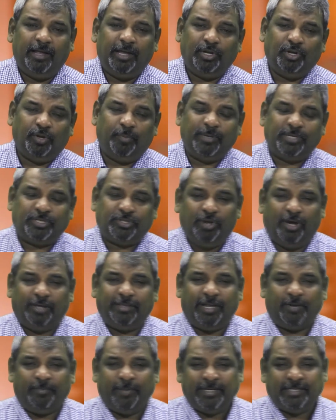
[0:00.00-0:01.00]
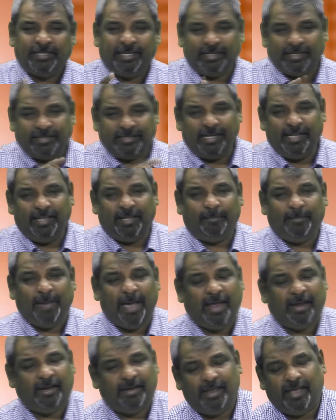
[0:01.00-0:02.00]
You know, we saw that when Jesus healed the
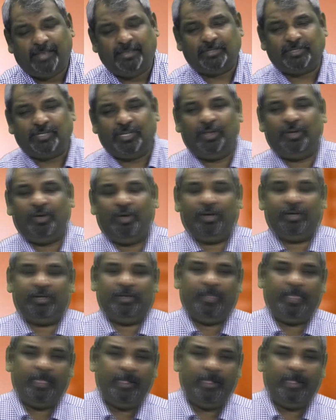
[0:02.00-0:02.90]
man at the synagogue,